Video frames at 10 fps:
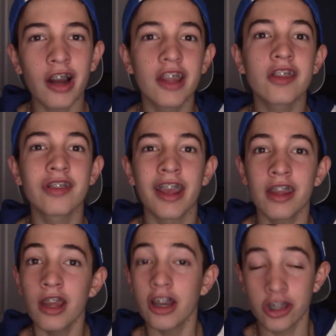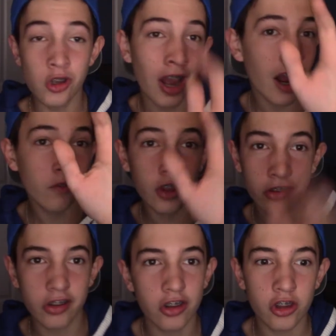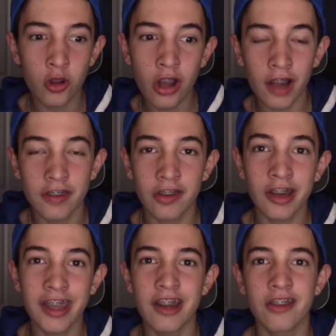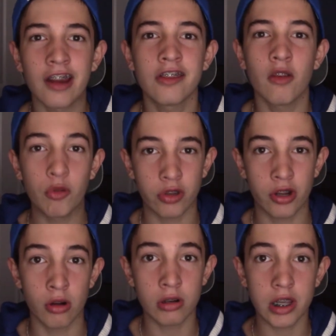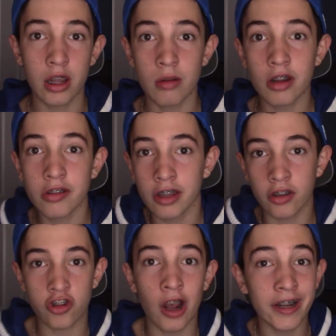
He's like, you have this, you got this Nikita Zaitsev He's like, okay, I'm going to take the shot.